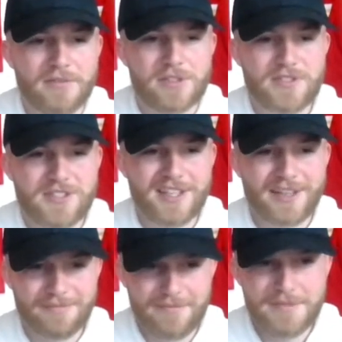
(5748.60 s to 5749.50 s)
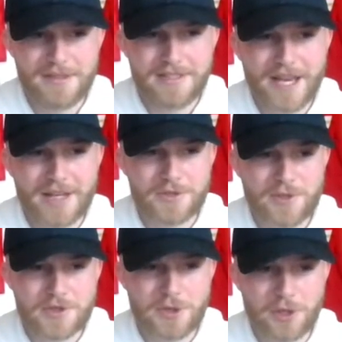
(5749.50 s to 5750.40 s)
Obviously, I mean the
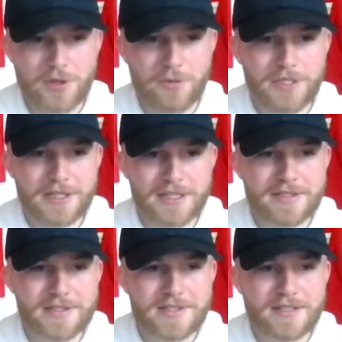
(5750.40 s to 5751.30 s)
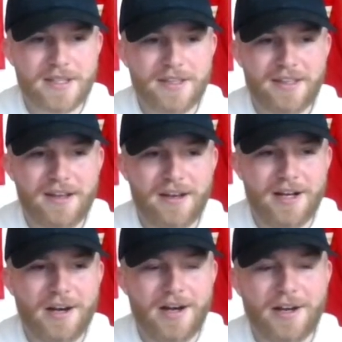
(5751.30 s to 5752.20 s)
Astros are gonna win this.
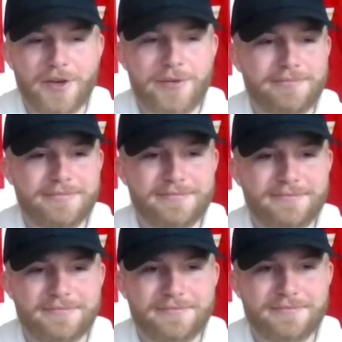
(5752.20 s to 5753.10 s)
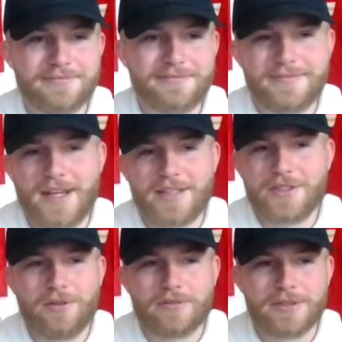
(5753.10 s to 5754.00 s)
I
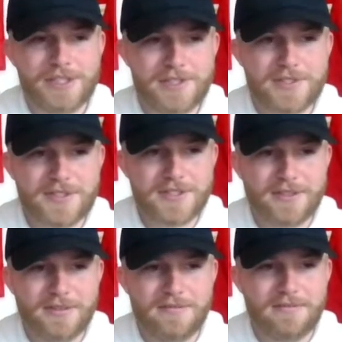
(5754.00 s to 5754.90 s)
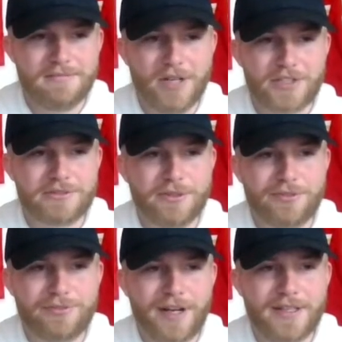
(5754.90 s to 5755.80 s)
don't really see much of a
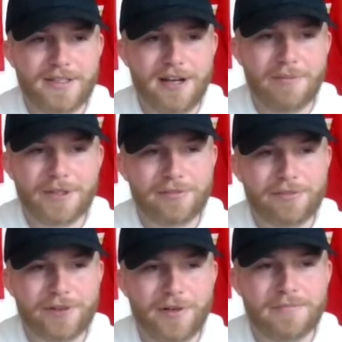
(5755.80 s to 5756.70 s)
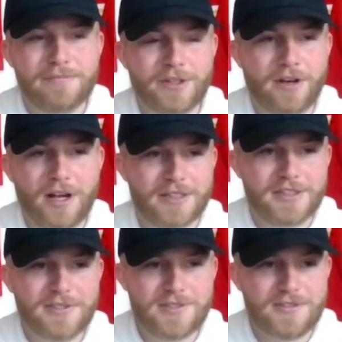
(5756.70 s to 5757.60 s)
fight coming from the
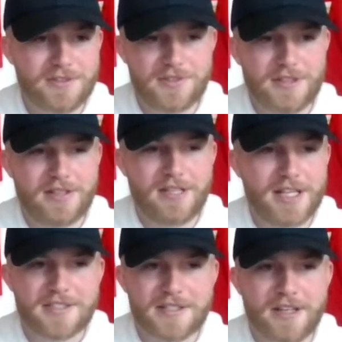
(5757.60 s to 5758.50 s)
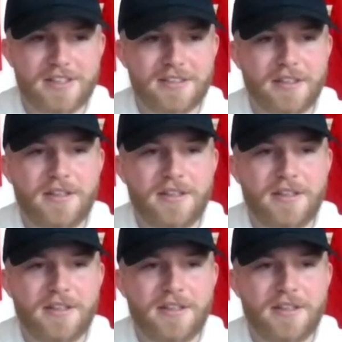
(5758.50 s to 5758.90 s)
Rockies, just like last night.